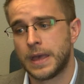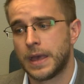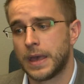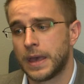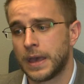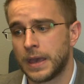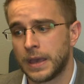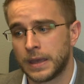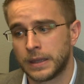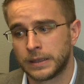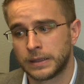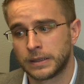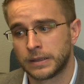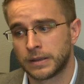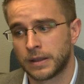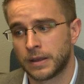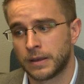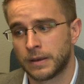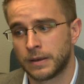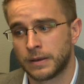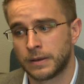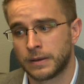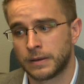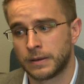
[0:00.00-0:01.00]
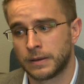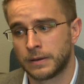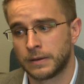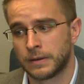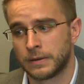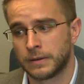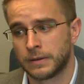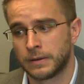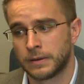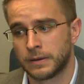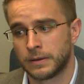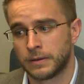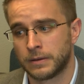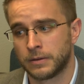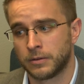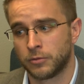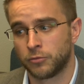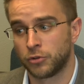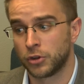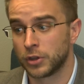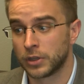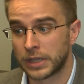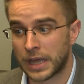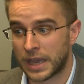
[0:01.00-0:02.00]
and uh, uh, uh,
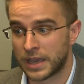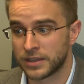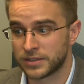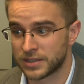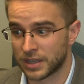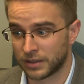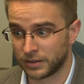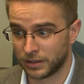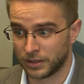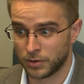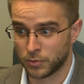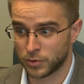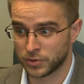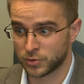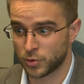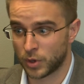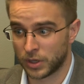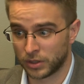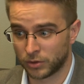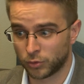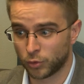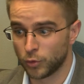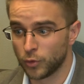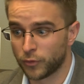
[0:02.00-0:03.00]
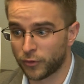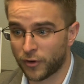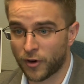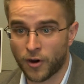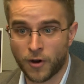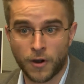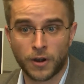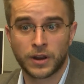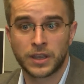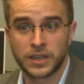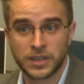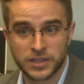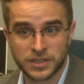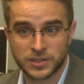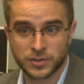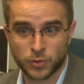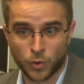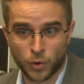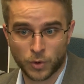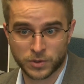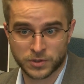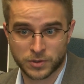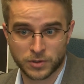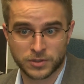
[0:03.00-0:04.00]
realized that it was going too far east
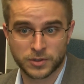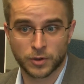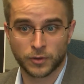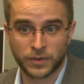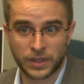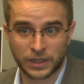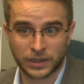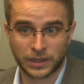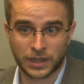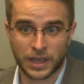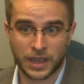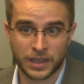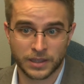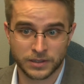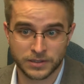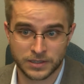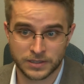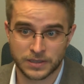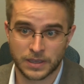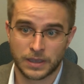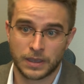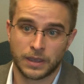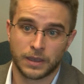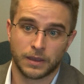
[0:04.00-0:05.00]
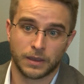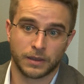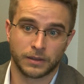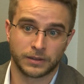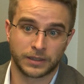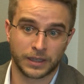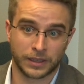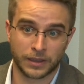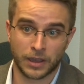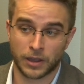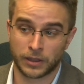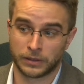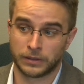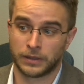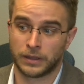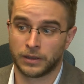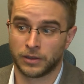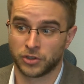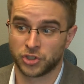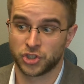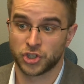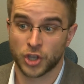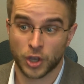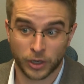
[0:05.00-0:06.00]
towards the Soviet lines. they got
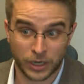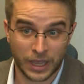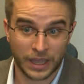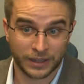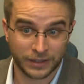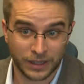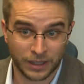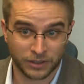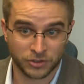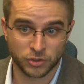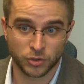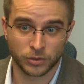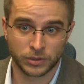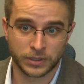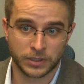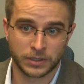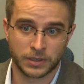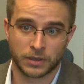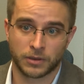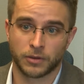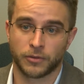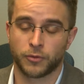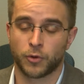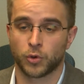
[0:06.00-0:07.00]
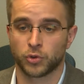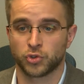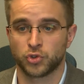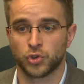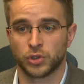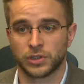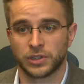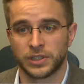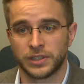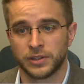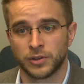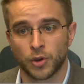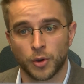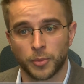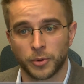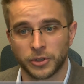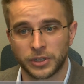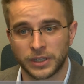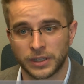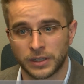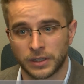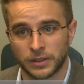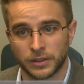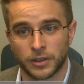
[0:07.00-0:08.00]
shot at, actually. Fortunately,
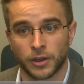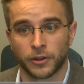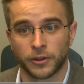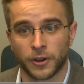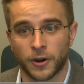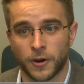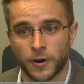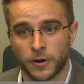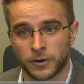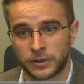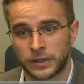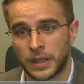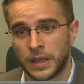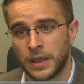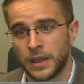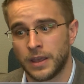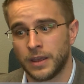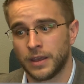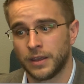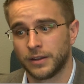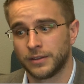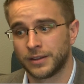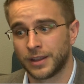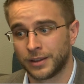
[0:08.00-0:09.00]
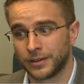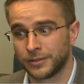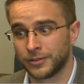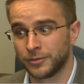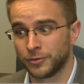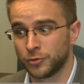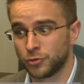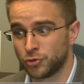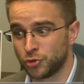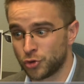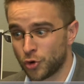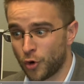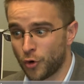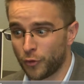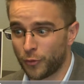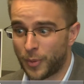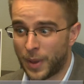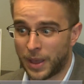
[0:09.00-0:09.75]
nobody got hurt. Then drove